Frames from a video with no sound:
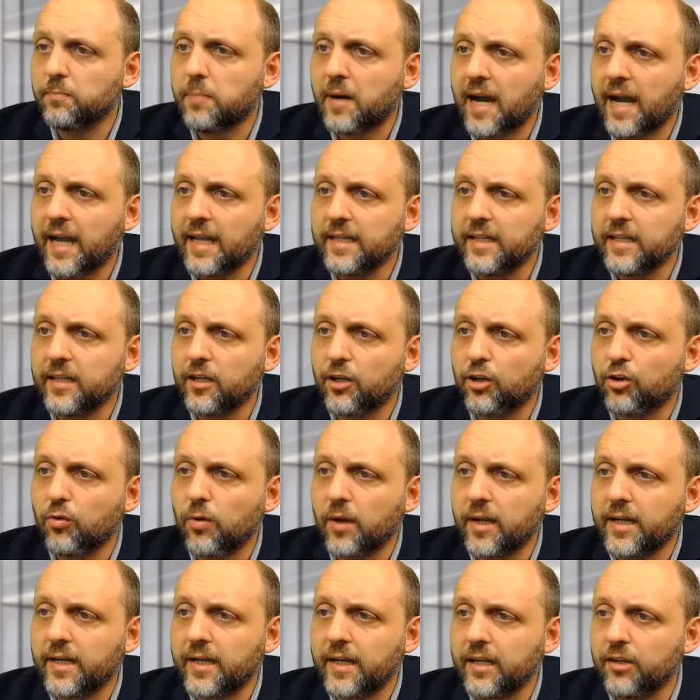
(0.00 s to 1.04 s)
Pilot
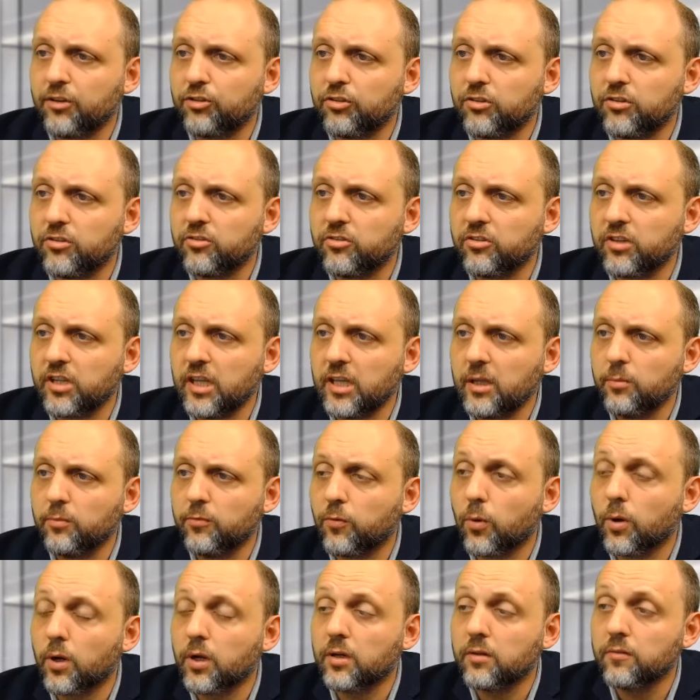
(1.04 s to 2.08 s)
Accreditation Scheme
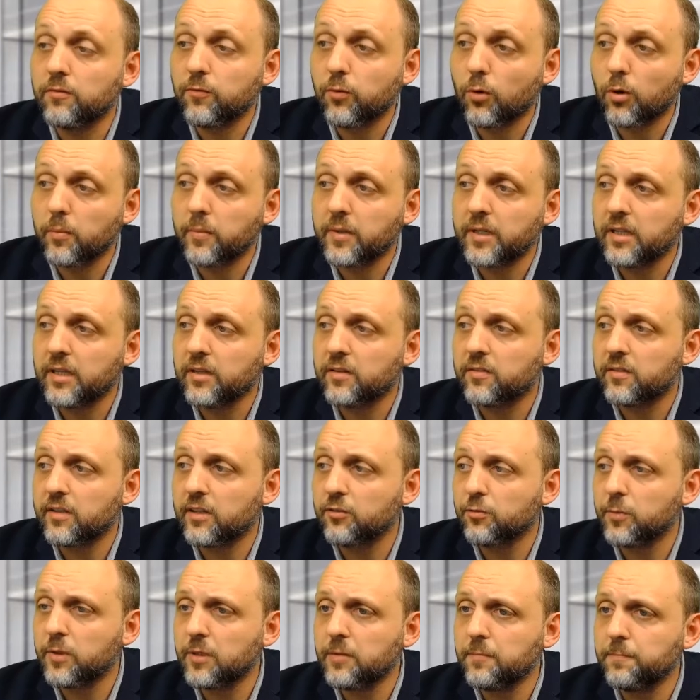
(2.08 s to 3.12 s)
for Conformity
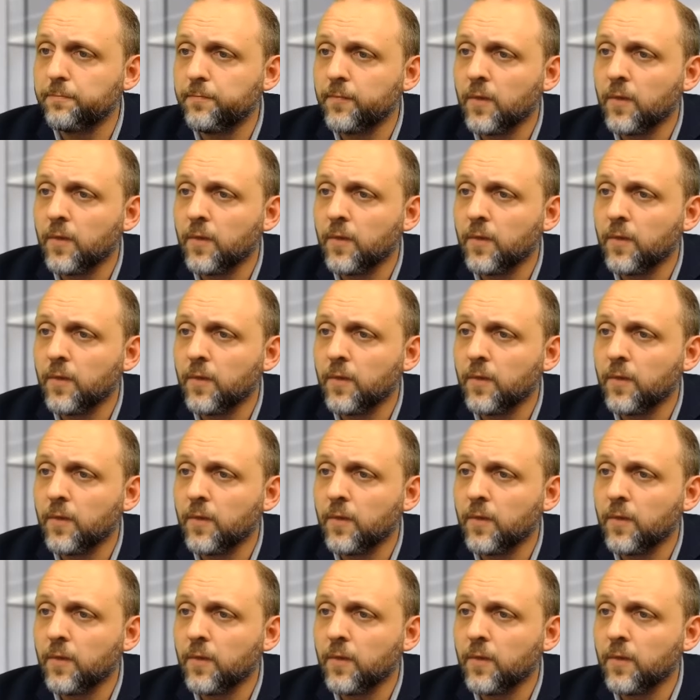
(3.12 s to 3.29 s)
Assessment